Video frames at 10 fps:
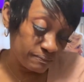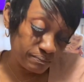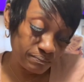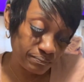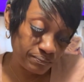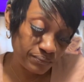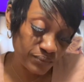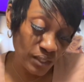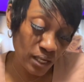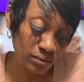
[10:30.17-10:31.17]
Hmm.
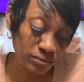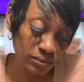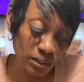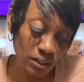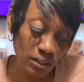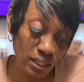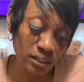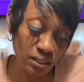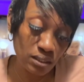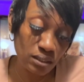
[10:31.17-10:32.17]
now, yeah, I
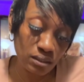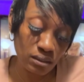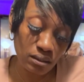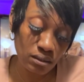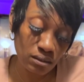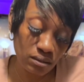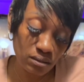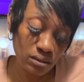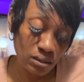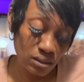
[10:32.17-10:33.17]
think, yeah.
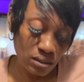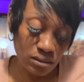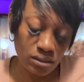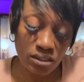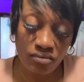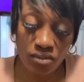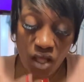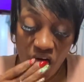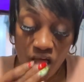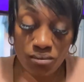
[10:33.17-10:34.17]
Seven of
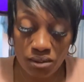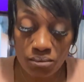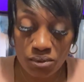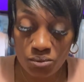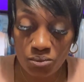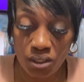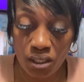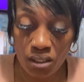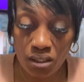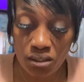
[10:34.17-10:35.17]
Cups, yep. Someone
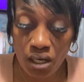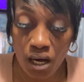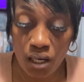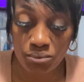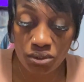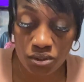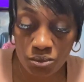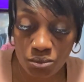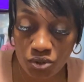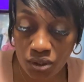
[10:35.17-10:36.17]
had other options.
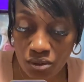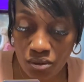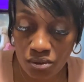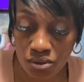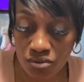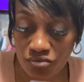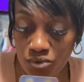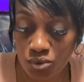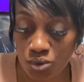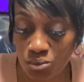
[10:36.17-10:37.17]
Someone tried to cause
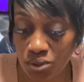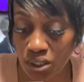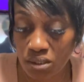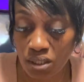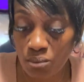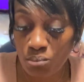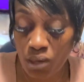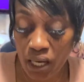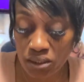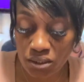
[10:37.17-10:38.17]
confusion with that damn
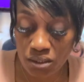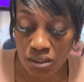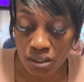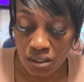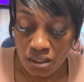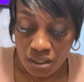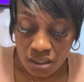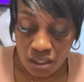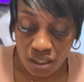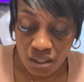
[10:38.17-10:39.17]
magic.
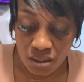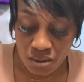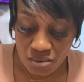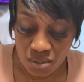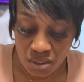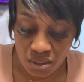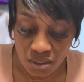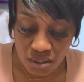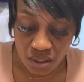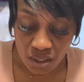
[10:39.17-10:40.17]
Hell yeah
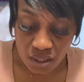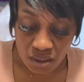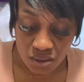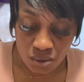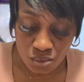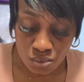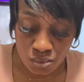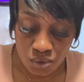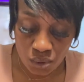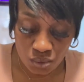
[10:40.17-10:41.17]
so
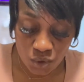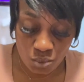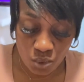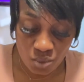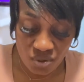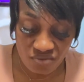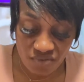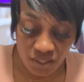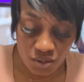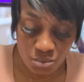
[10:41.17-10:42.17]
so someone wouldn't
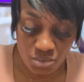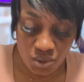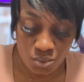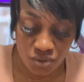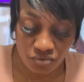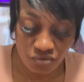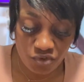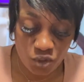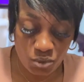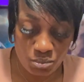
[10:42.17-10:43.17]
find you to be a wish
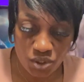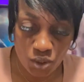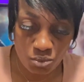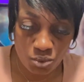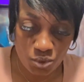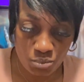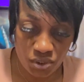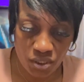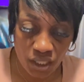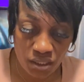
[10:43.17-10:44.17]
fulfillment, but someone was
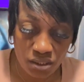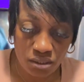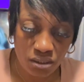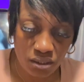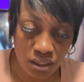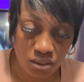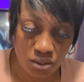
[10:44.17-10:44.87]
protected. Look at that